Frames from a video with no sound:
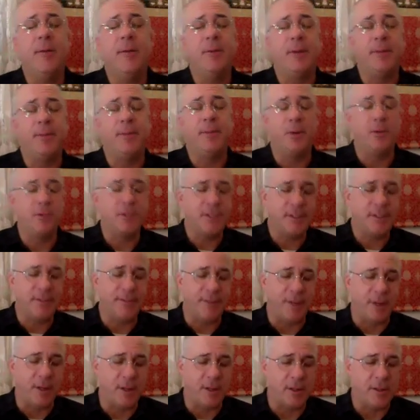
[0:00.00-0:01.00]
but most
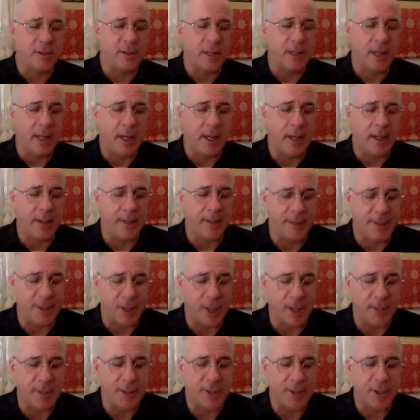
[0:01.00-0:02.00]
of all, the
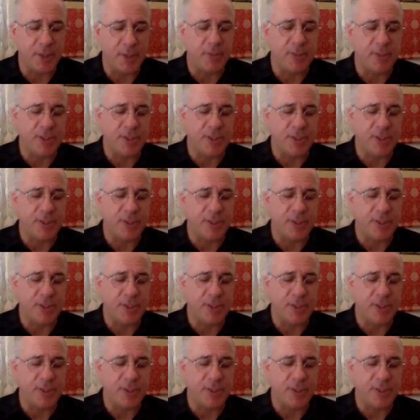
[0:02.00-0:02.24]
Dharma jewel,